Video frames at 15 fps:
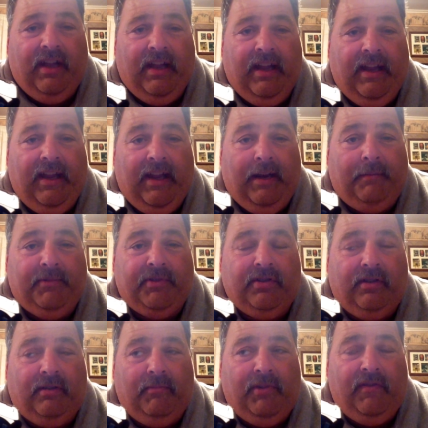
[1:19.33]
and I'm just
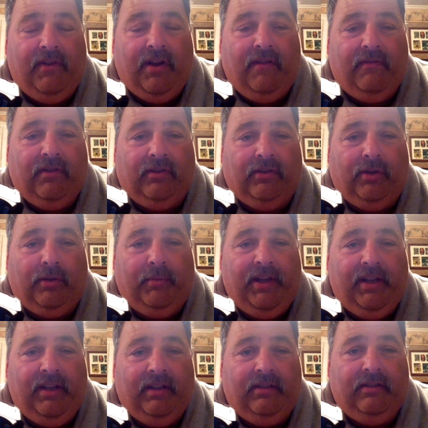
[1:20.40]
going to move it over a little
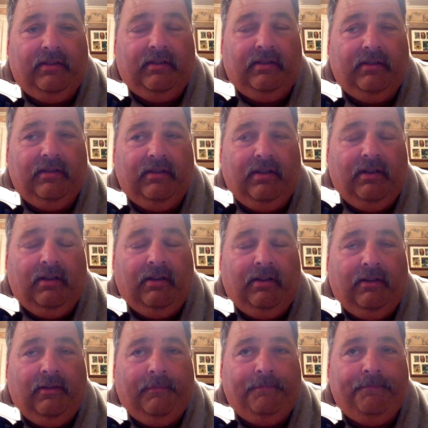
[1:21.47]
bit
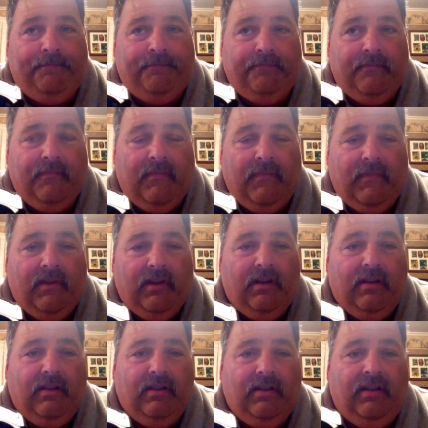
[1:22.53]
um,
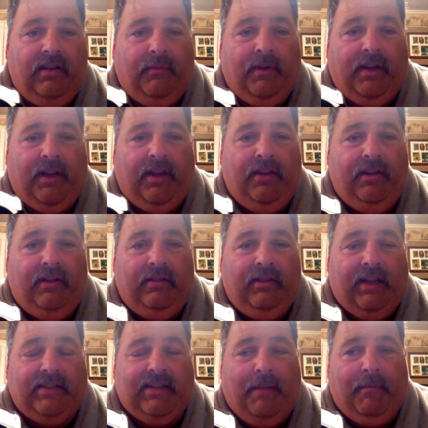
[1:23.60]
and then when I go
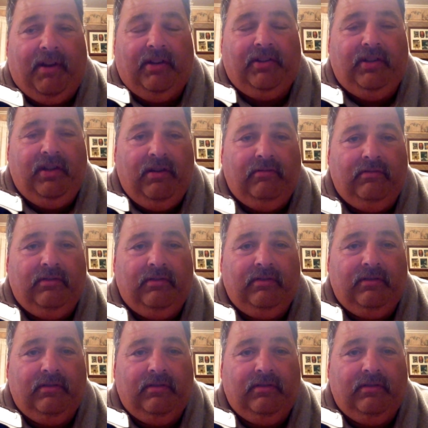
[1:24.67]
next time I go shooting